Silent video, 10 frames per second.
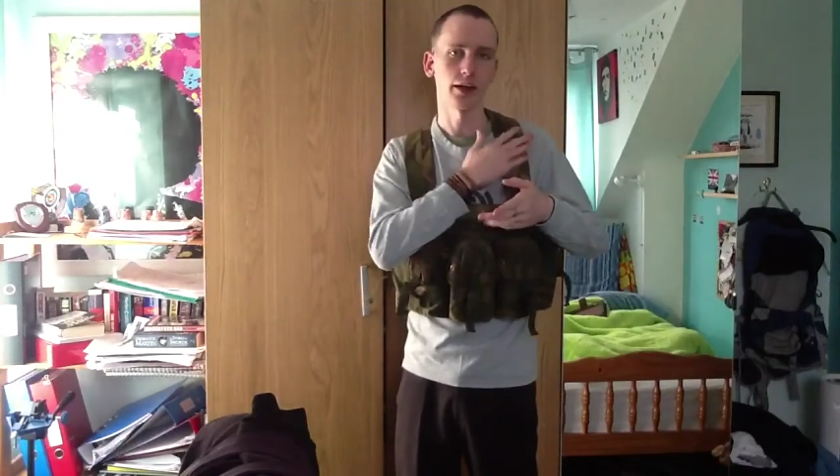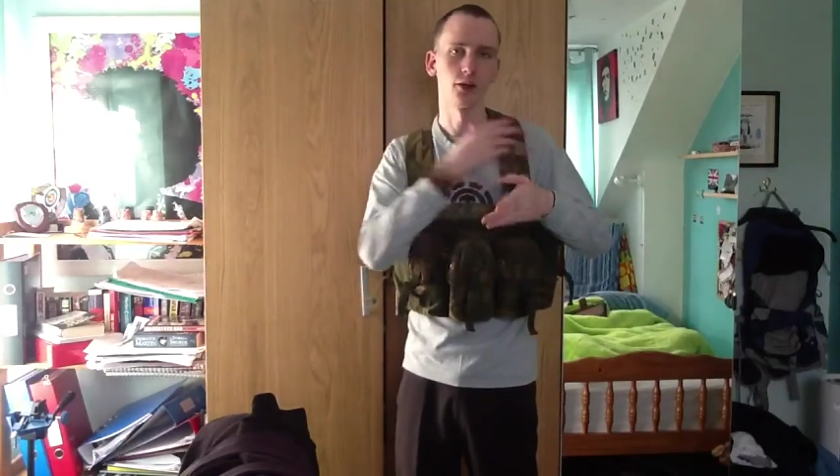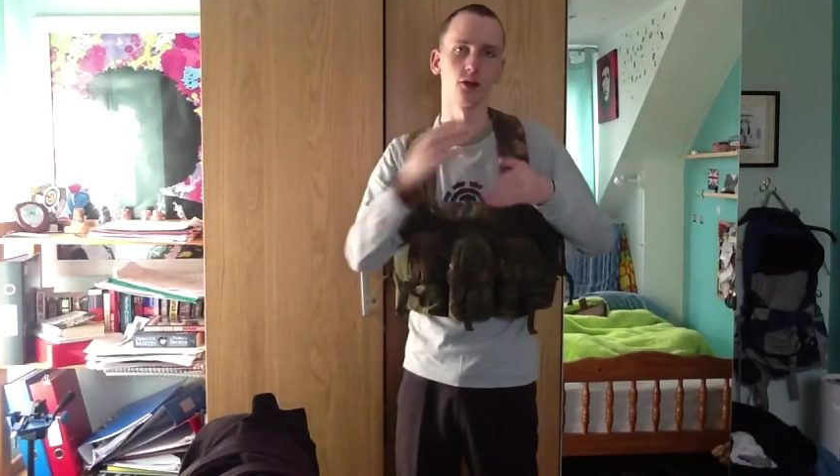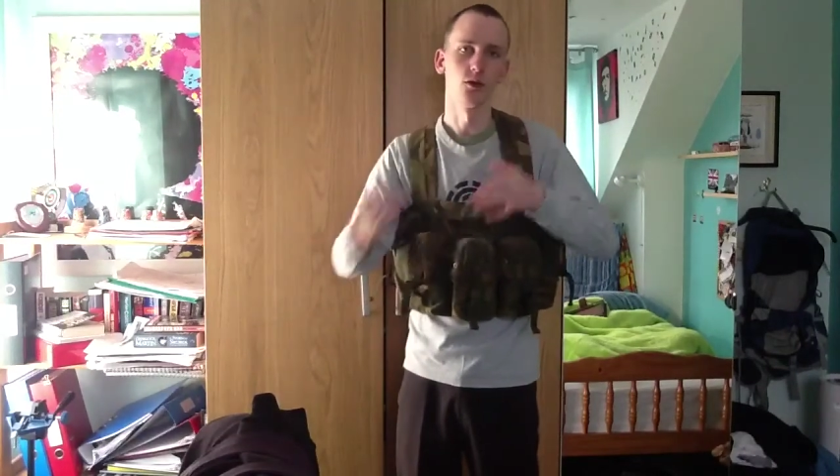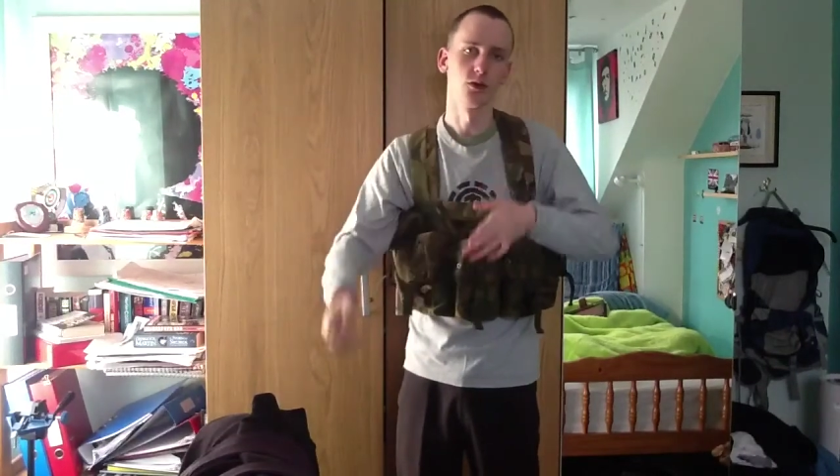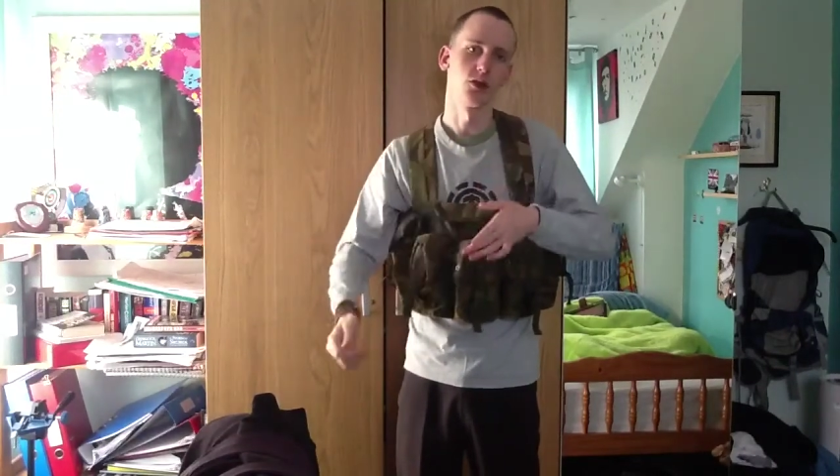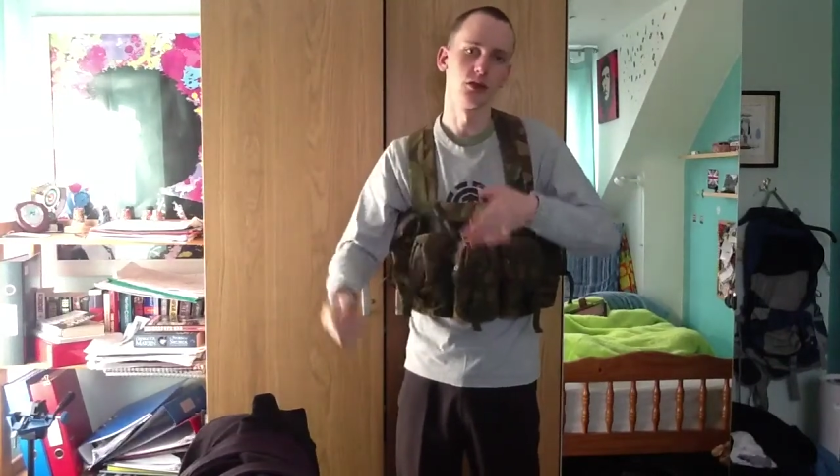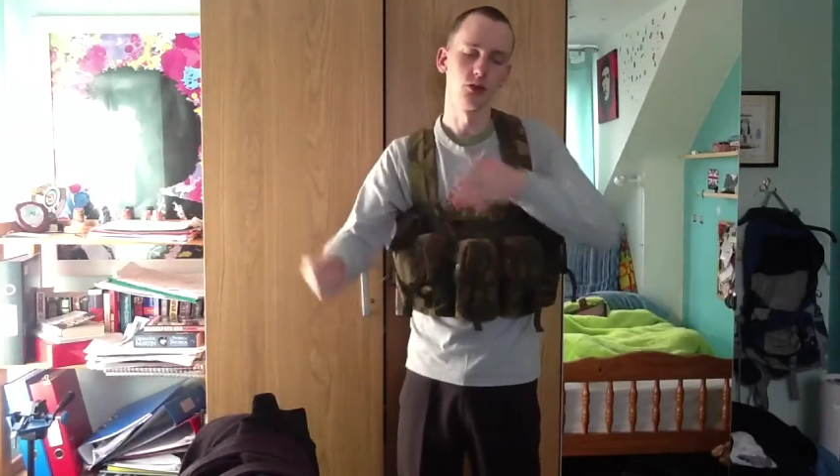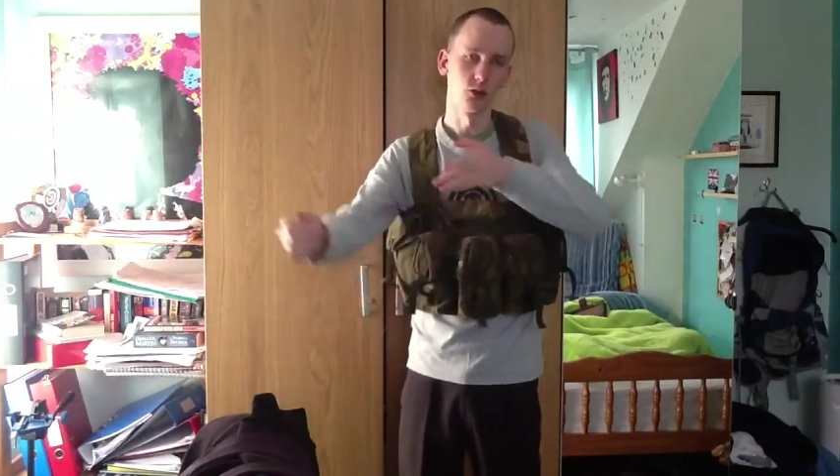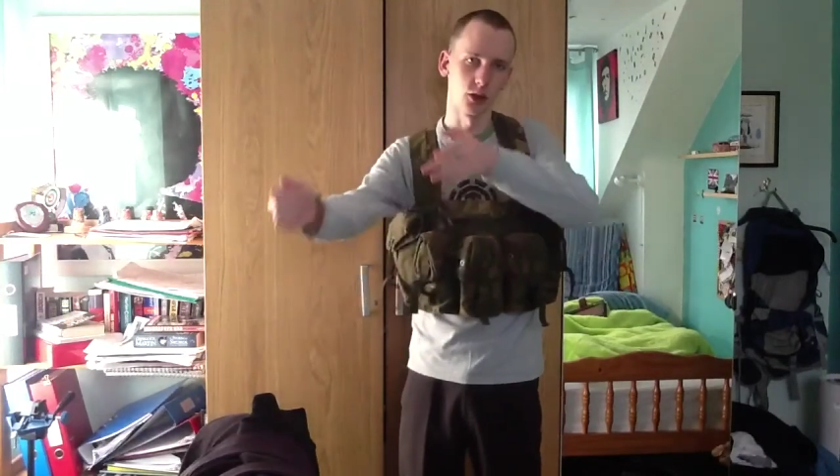because obviously if
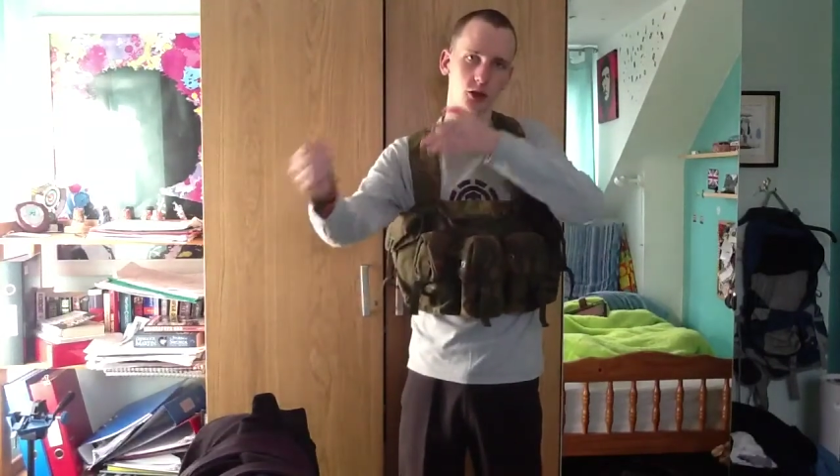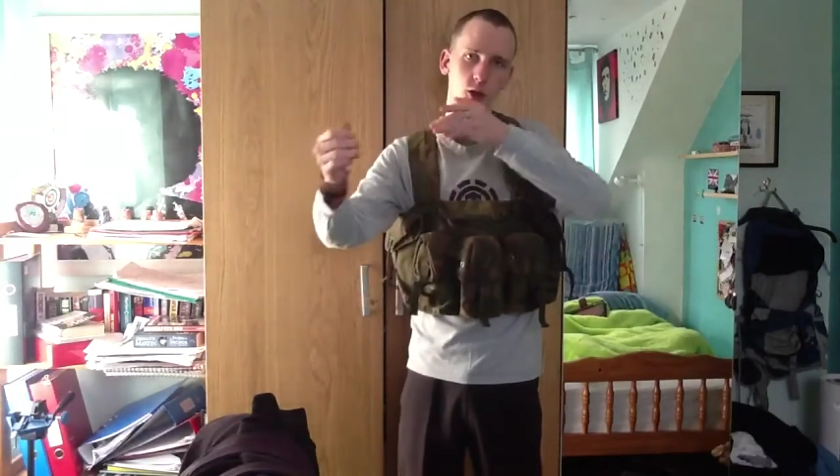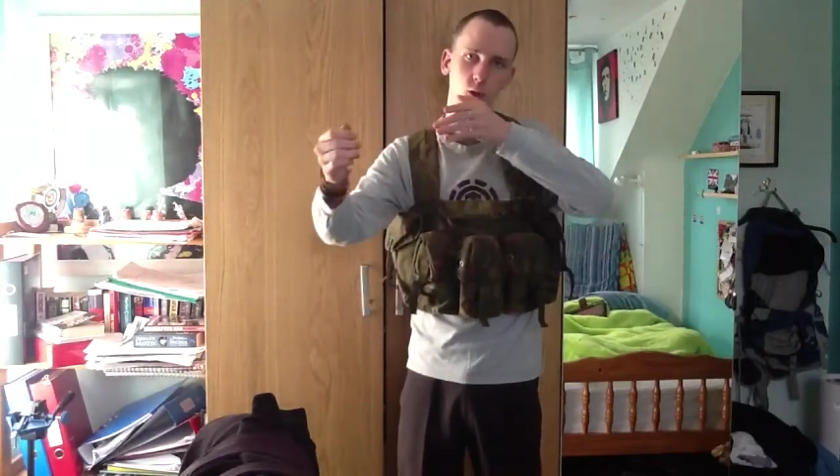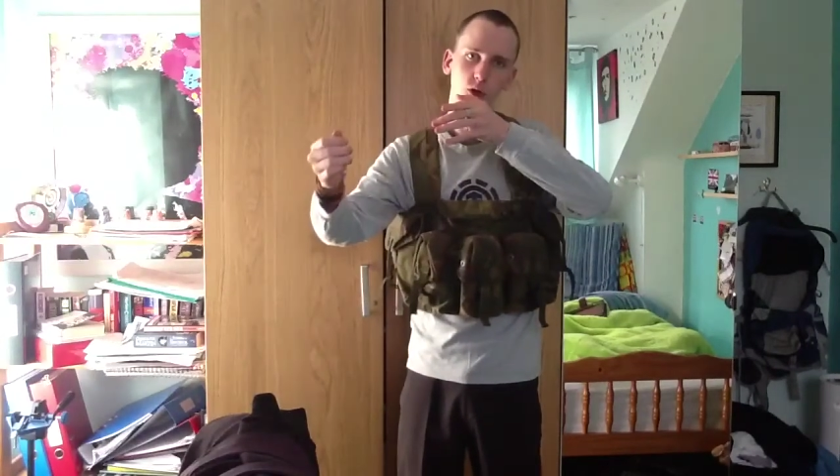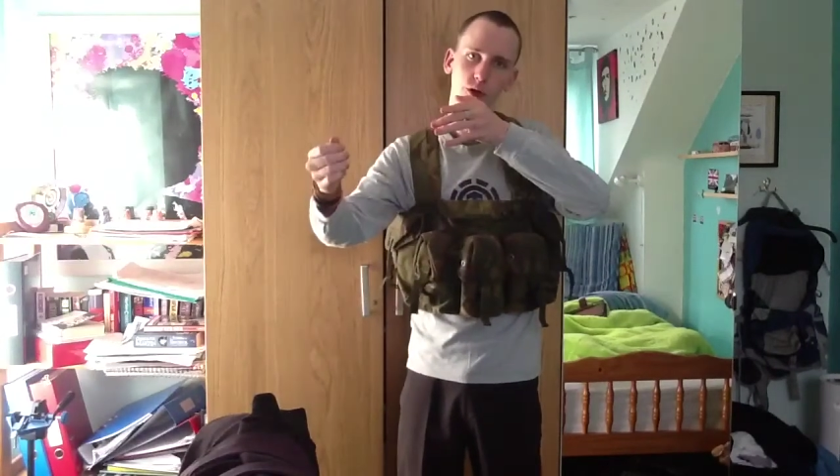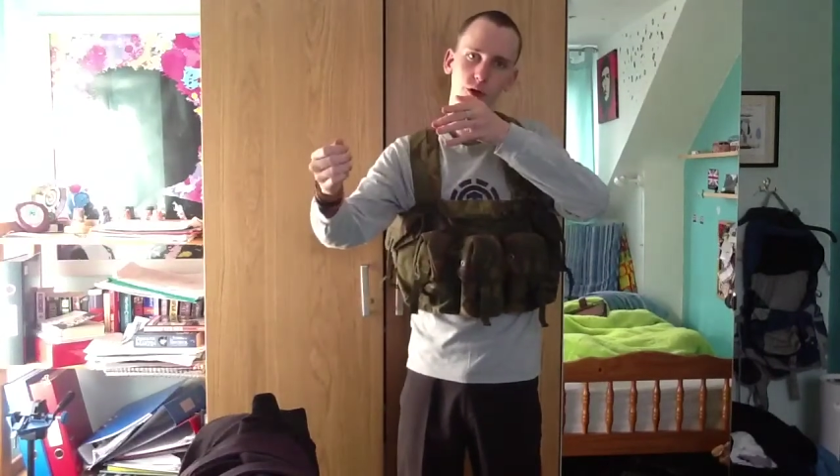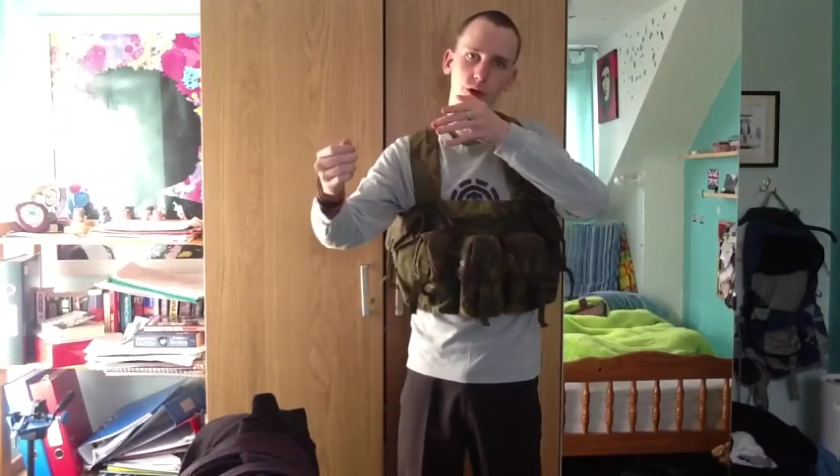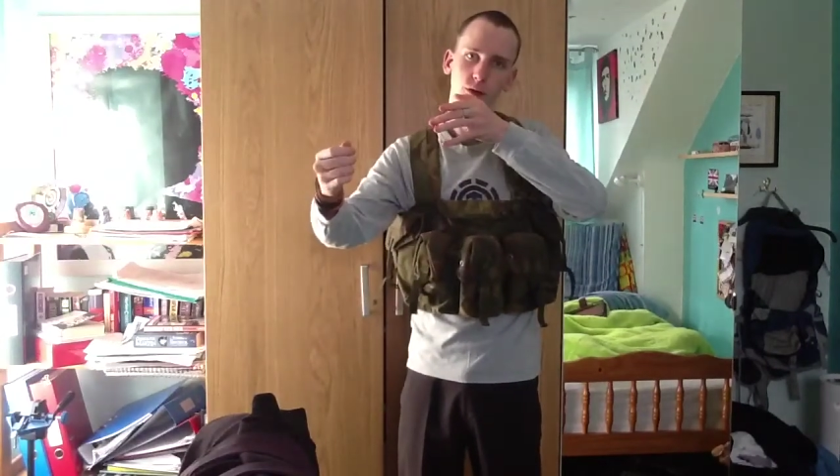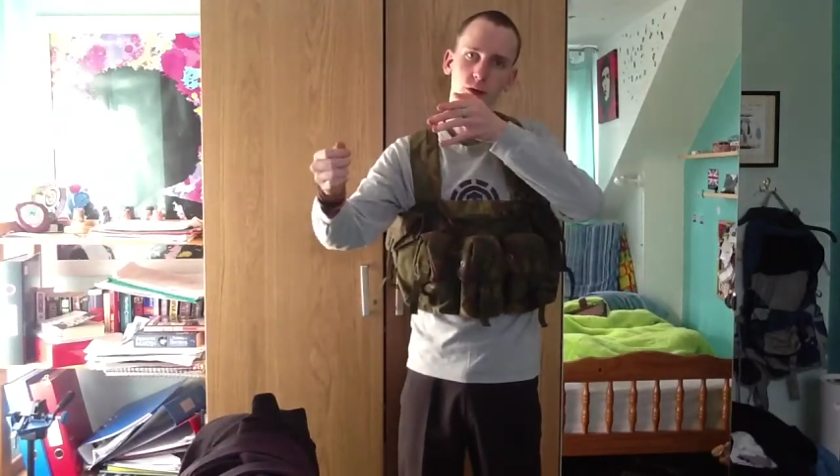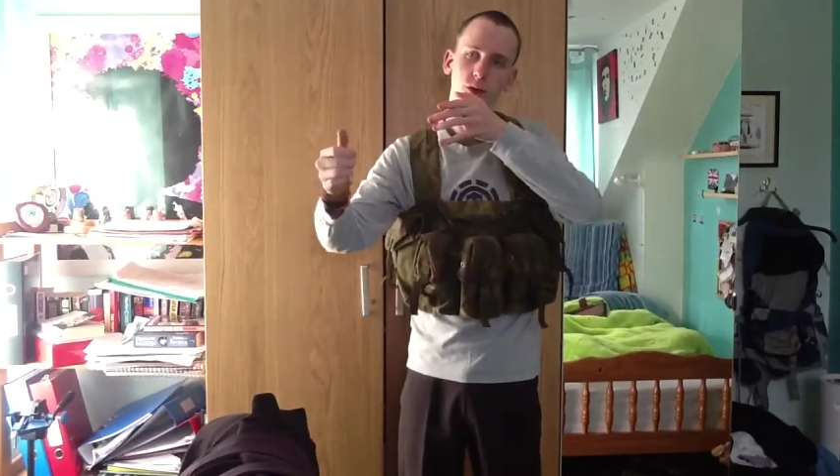you try and shoulder a gun
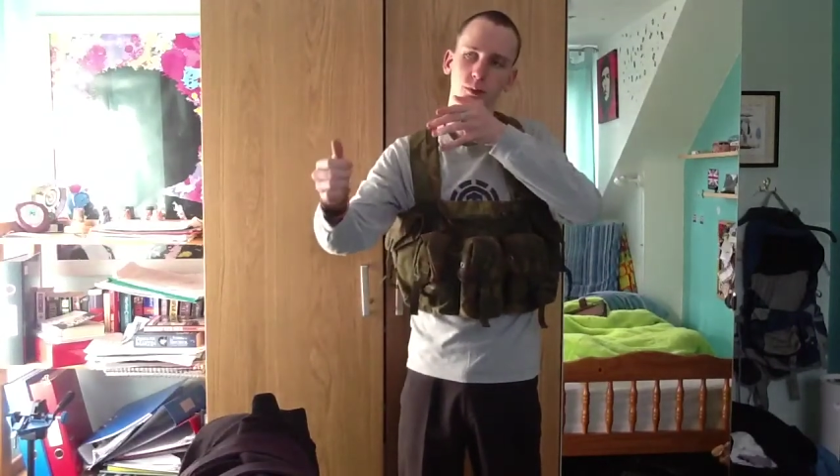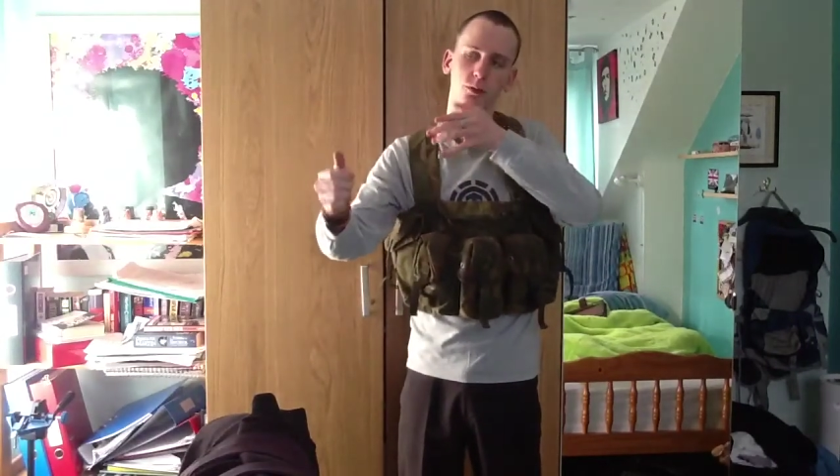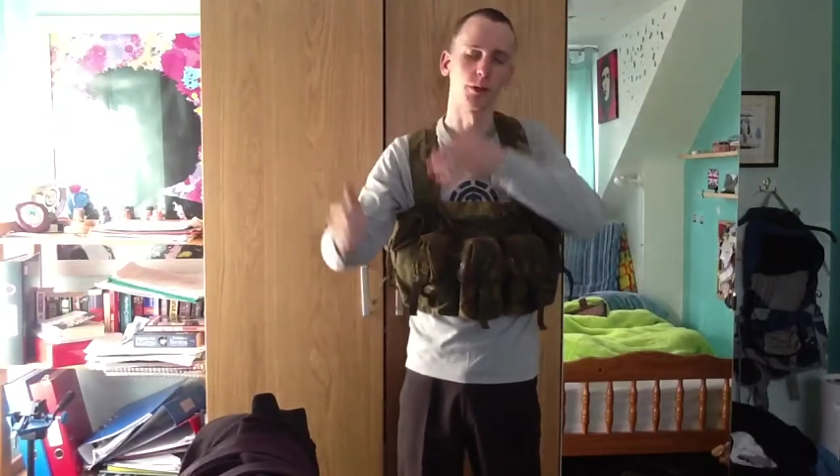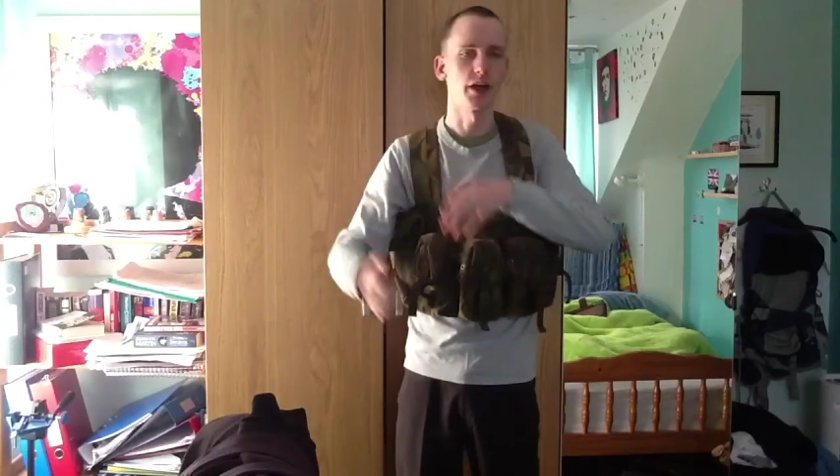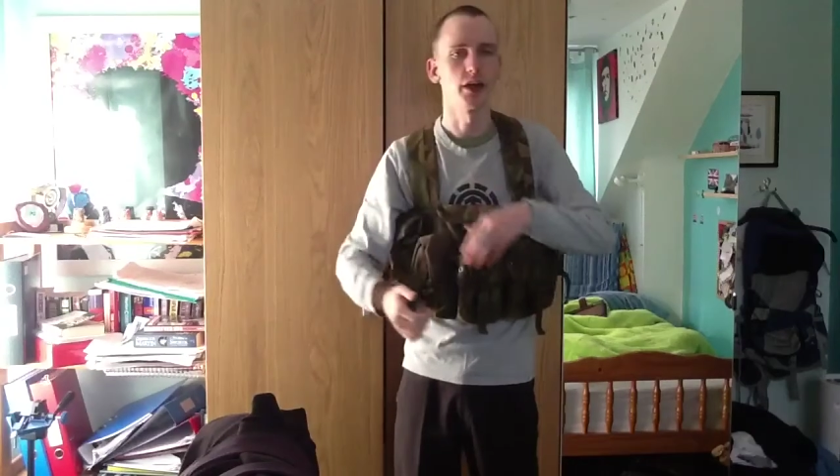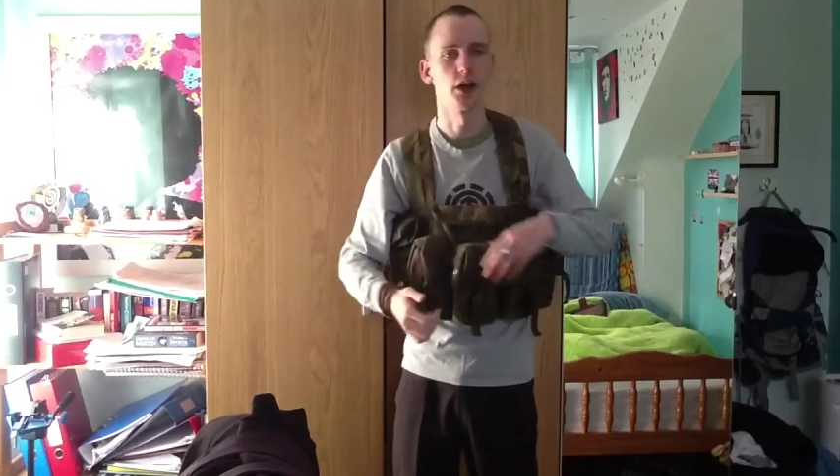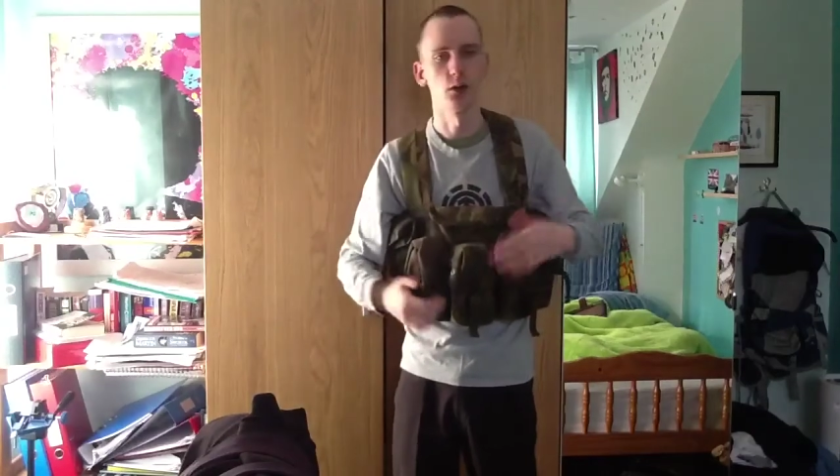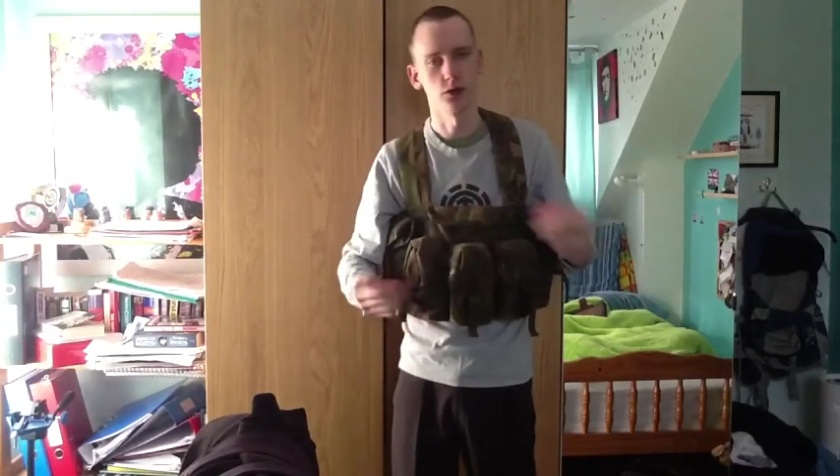over the top of a radio,